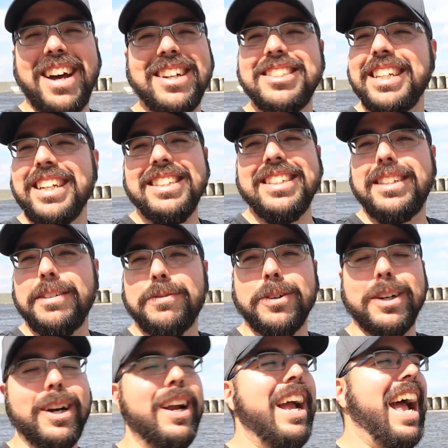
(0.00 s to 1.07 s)
Honestly I can listen
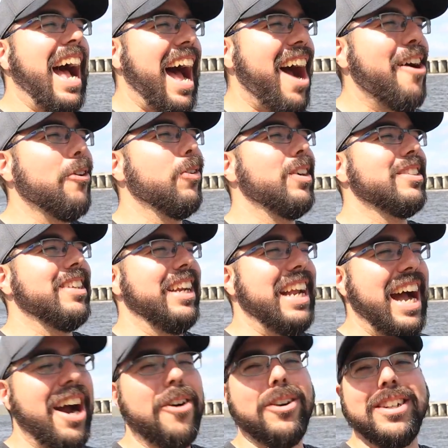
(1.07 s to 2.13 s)
for hours and
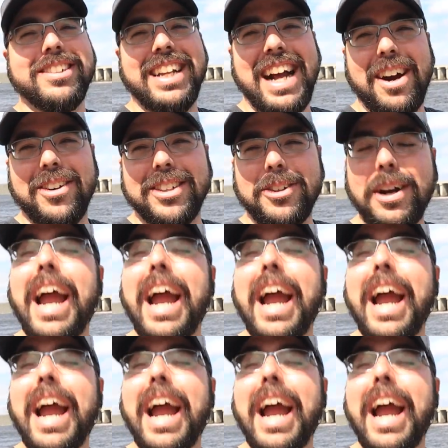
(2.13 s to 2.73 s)
hours and hours.